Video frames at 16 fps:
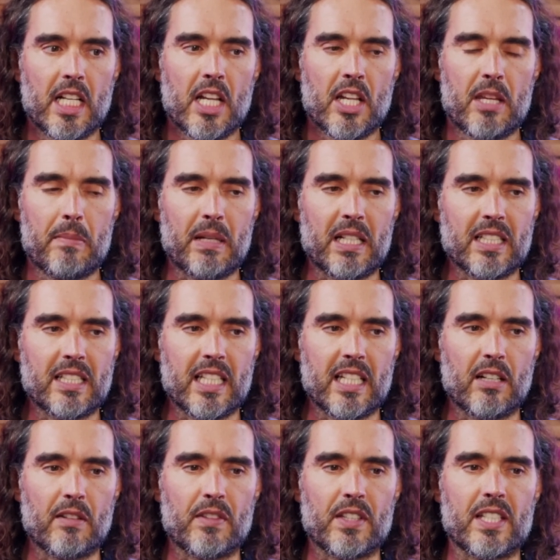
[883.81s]
the ability
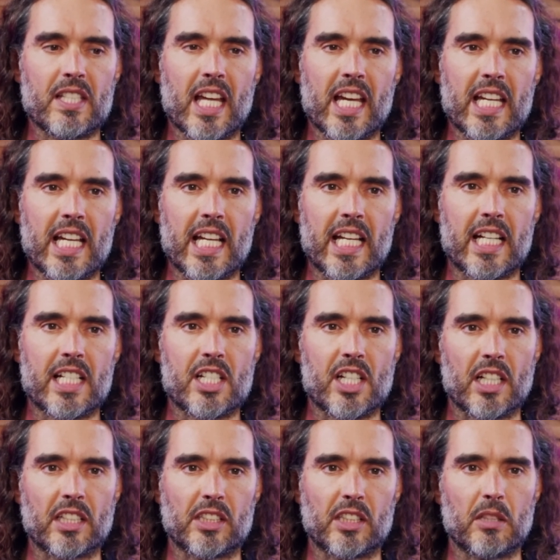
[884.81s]
of the state in
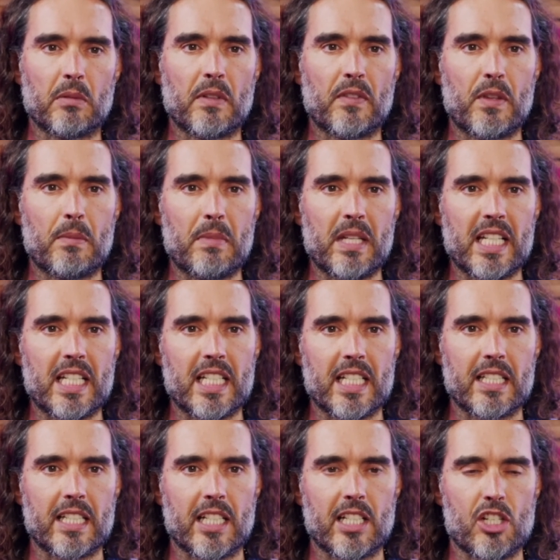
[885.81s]
conjunction with the media
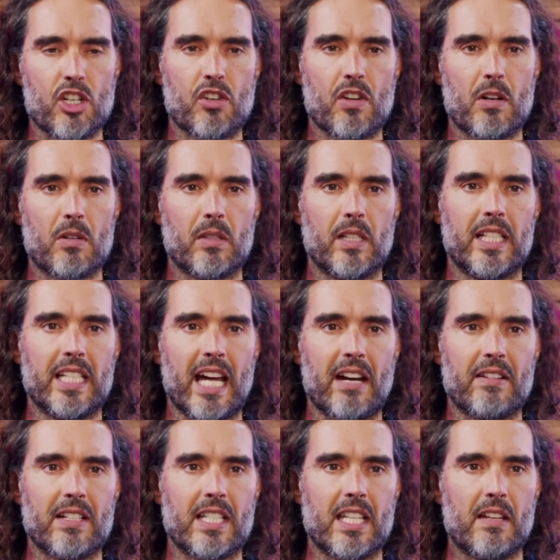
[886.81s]
to control a
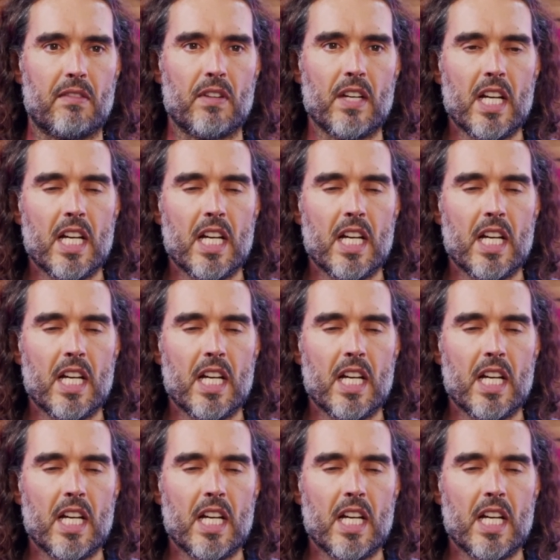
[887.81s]
narrative.